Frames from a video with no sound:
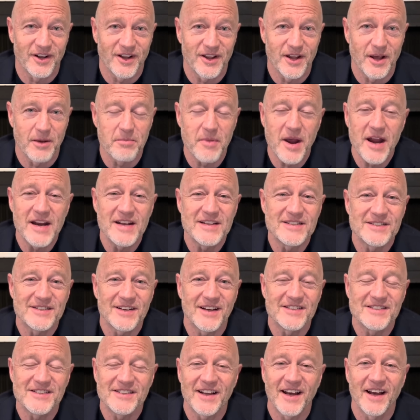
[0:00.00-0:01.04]
And they made it
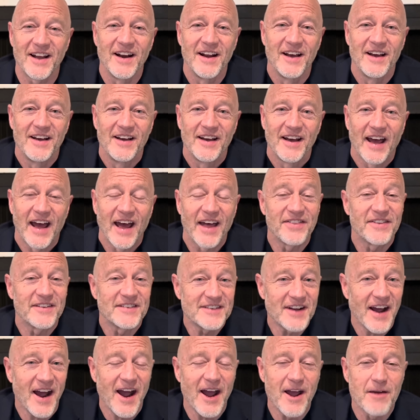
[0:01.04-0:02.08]
such that at the
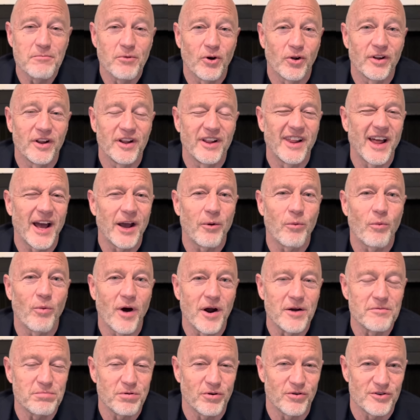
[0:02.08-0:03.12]
time, only like
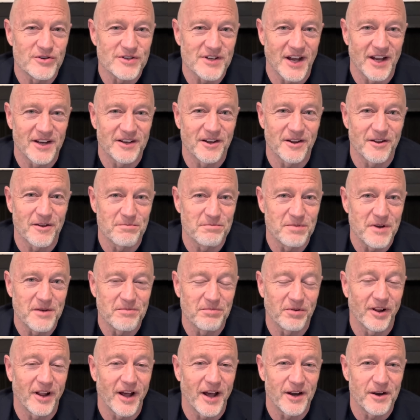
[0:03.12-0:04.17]
1% of the
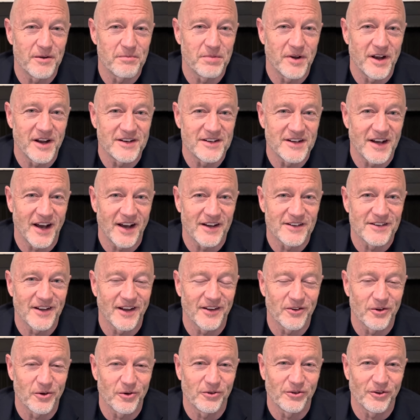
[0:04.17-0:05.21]
people had to pay tax
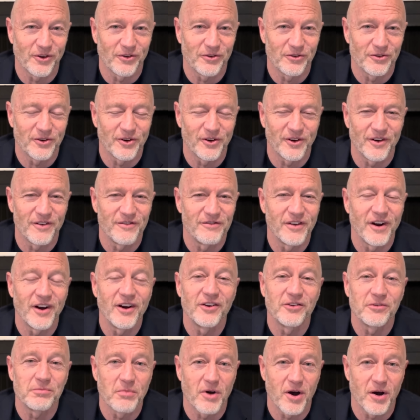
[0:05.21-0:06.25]
on their Social Security,
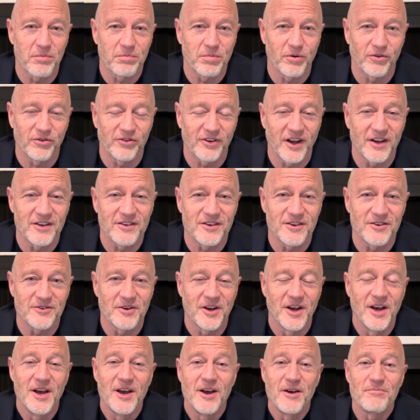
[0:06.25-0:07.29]
very small percentage.
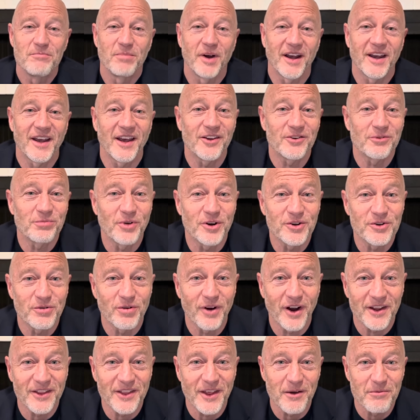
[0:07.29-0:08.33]
But guess what
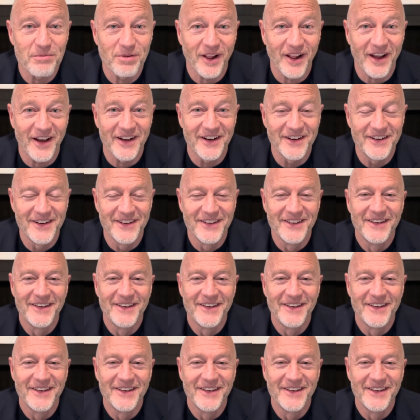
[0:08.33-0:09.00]
trick they played?